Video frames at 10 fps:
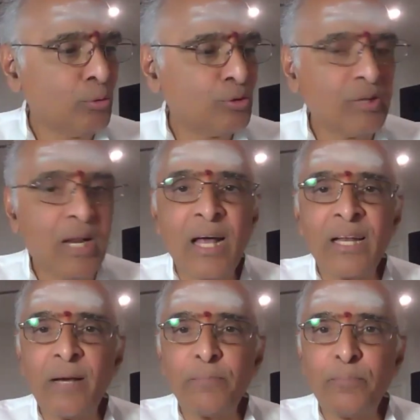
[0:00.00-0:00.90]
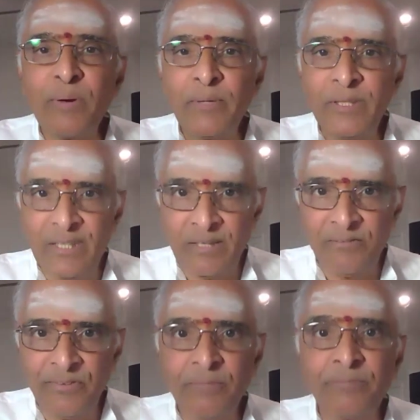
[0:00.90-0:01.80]
Kusala na
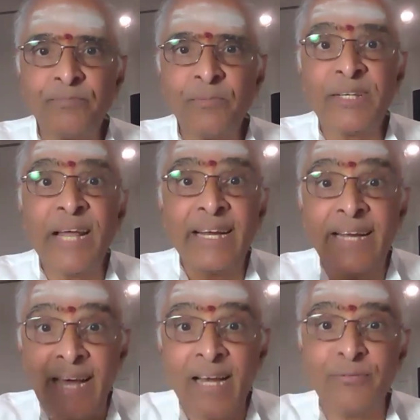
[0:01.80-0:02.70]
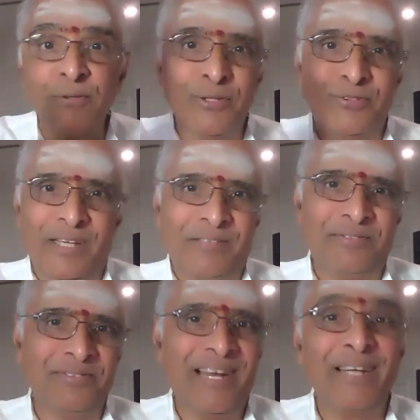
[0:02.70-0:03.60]
pramaditavyam. Take care of
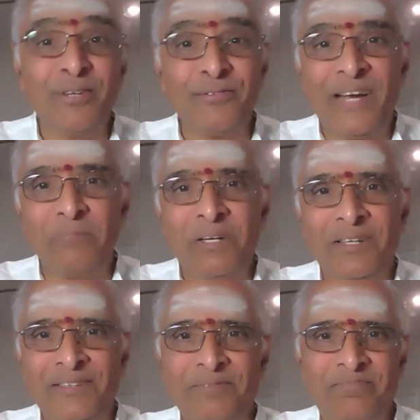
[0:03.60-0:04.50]
yourself and your family.